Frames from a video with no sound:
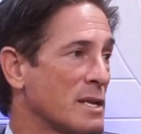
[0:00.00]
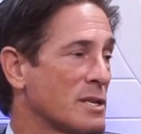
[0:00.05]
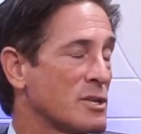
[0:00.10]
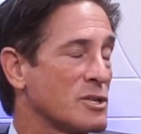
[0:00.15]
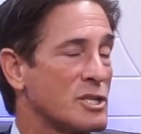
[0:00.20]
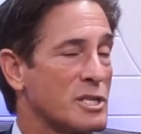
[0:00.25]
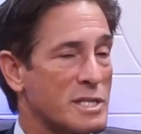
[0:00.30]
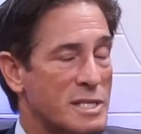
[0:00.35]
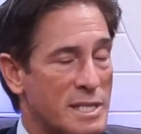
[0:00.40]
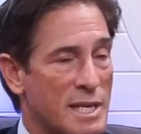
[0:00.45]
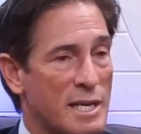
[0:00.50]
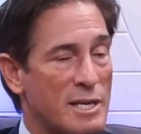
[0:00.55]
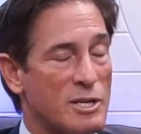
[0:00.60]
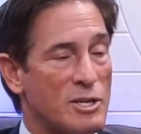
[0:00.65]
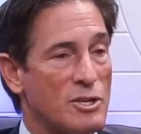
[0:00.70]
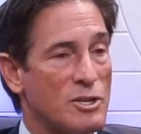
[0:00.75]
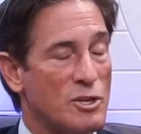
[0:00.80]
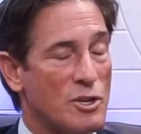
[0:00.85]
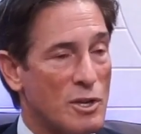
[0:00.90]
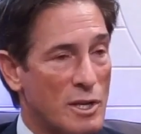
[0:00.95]
So she
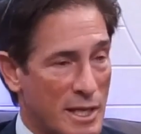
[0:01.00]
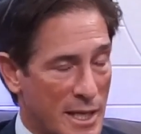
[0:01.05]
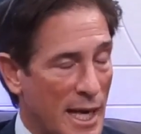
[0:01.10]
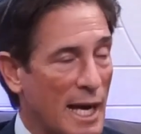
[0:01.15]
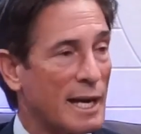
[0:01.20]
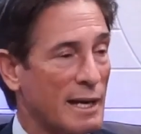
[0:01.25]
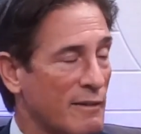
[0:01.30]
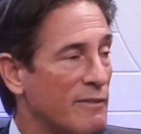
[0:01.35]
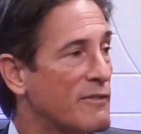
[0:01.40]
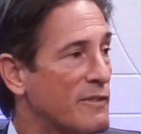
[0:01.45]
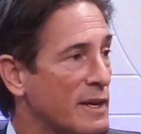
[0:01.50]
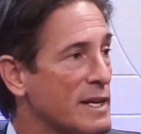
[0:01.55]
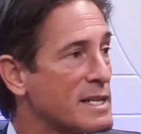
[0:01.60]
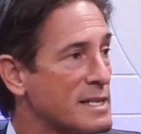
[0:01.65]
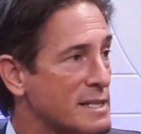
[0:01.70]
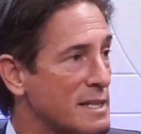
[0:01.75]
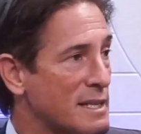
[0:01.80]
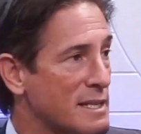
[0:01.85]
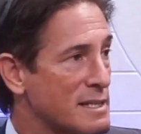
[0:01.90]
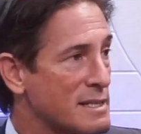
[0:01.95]
said, "You got to
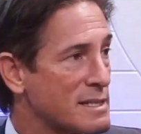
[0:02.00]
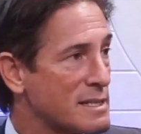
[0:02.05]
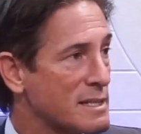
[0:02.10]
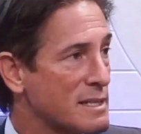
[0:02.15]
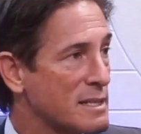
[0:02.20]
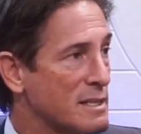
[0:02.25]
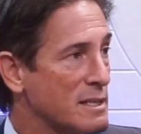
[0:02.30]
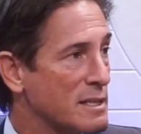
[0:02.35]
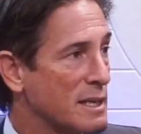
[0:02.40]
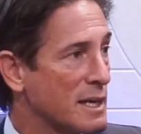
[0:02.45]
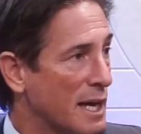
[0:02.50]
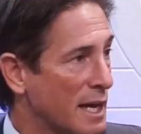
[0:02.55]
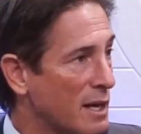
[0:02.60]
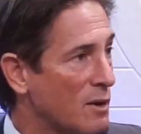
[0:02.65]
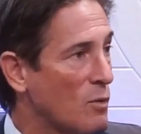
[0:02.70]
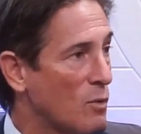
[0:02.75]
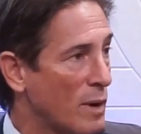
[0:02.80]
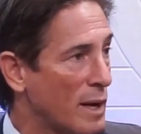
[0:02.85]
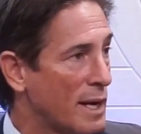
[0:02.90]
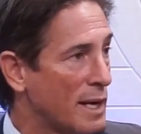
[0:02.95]
fix this. You got
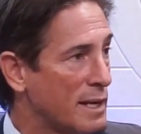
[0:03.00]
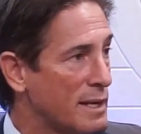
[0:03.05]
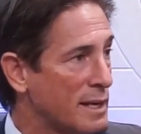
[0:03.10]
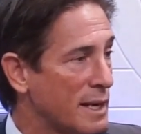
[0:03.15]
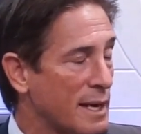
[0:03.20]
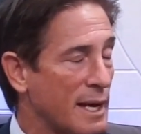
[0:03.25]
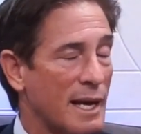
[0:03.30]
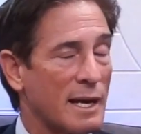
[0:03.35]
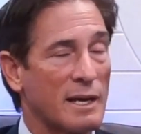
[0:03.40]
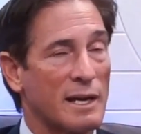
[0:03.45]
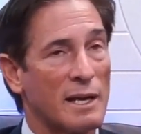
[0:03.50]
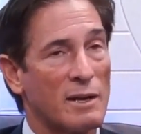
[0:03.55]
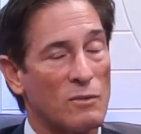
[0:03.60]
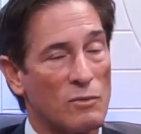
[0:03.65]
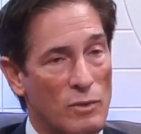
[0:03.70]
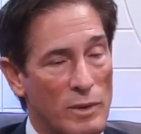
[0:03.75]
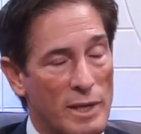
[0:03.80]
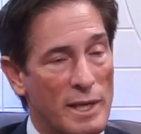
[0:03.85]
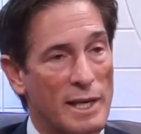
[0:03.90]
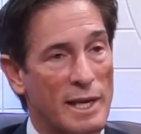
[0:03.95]
to win. You got to get
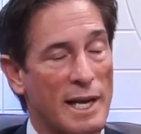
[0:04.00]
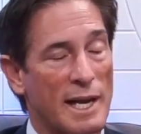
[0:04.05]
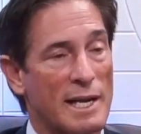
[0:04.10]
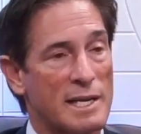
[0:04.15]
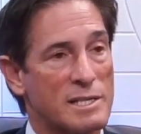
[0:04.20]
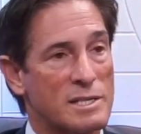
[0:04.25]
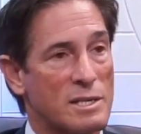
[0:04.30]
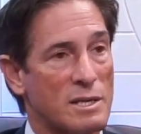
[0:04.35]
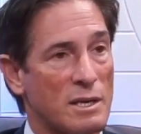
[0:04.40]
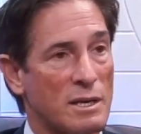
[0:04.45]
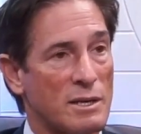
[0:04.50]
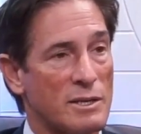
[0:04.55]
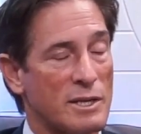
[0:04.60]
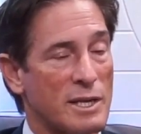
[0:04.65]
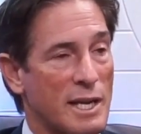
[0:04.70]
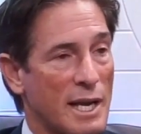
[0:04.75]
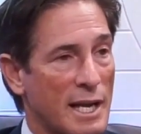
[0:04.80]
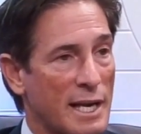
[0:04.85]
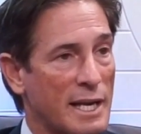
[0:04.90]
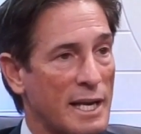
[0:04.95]
rid of Gascon.
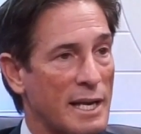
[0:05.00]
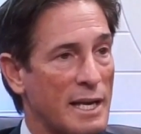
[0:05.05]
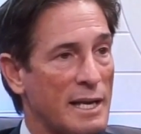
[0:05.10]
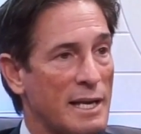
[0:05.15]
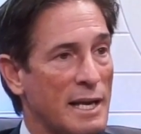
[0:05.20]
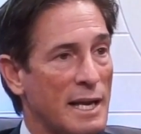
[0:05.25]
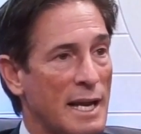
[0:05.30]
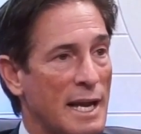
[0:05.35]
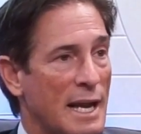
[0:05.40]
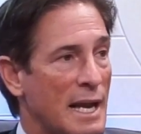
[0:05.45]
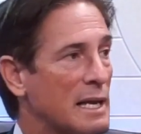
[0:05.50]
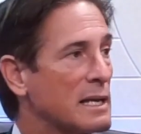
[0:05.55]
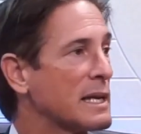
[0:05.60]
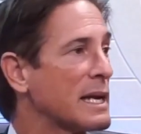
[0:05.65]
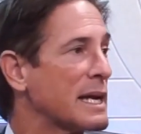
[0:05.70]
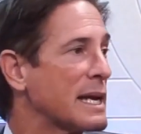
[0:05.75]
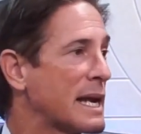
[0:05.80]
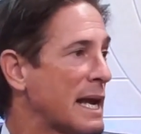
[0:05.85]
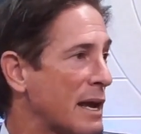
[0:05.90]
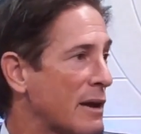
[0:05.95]
You got to get
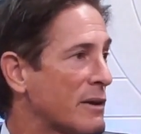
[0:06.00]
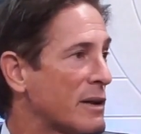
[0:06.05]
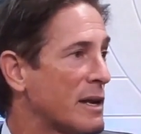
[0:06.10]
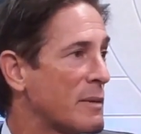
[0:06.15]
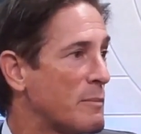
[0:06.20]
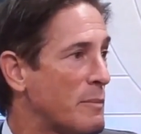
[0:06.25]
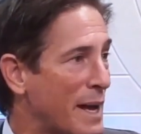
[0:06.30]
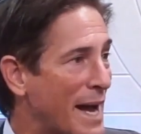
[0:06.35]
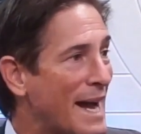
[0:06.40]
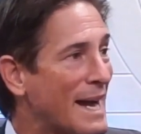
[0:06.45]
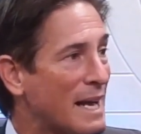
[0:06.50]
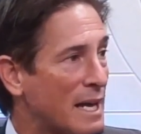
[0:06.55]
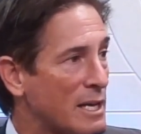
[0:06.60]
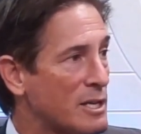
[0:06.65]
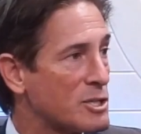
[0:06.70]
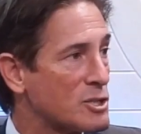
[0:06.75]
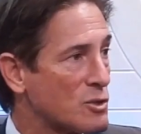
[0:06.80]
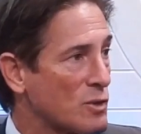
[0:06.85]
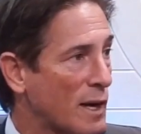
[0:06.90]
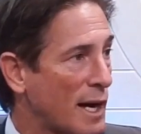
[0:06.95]
LA County back
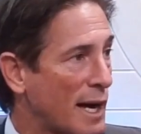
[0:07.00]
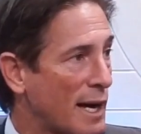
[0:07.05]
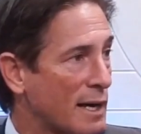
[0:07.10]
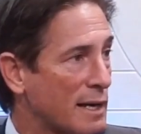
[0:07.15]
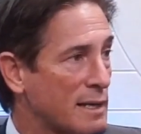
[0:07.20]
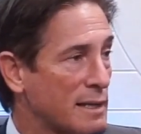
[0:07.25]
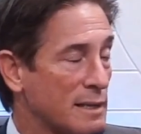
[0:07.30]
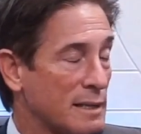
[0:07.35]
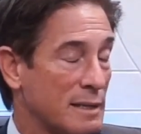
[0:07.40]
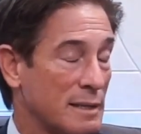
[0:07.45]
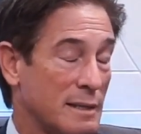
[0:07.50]
on track."